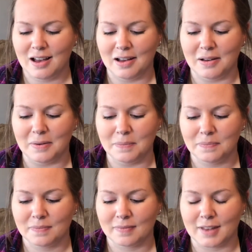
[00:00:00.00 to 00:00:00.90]
I
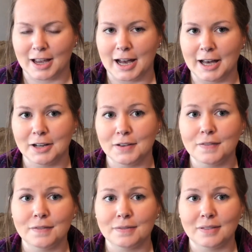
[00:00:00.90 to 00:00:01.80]
kind
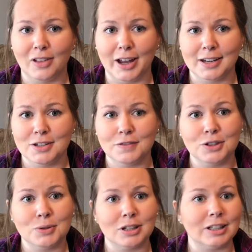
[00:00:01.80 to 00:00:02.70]
of like to
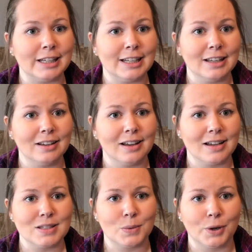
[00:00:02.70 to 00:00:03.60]
view cleaning
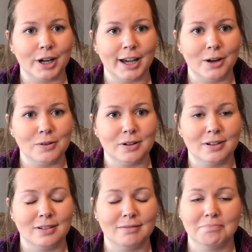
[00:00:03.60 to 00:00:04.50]
as a workout,
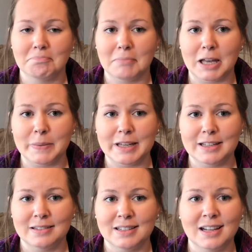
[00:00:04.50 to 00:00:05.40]
maybe.
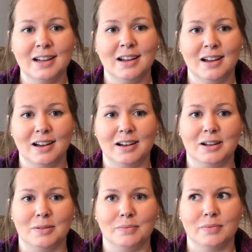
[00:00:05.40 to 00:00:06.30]

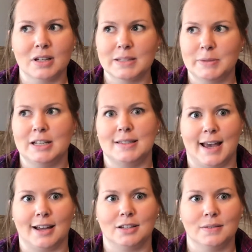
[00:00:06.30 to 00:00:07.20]
Because I mean, it's
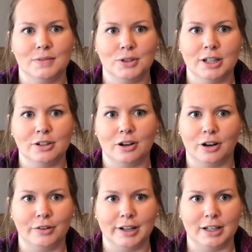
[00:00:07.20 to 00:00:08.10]
active. You get your
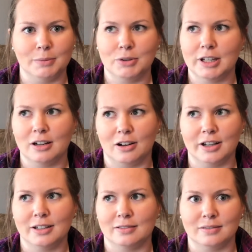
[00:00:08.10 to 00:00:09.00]
heart rate up, you get
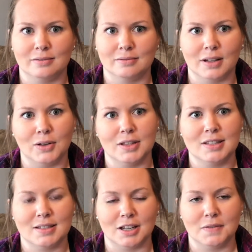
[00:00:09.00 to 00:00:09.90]
hot, and all
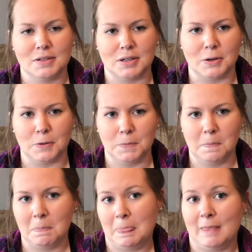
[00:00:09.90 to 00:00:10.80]
this stuff. So
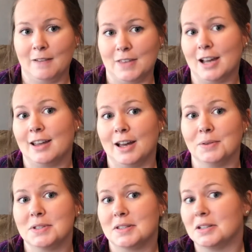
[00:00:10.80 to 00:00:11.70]
if that
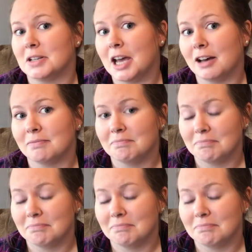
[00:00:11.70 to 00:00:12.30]
counts, then yeah.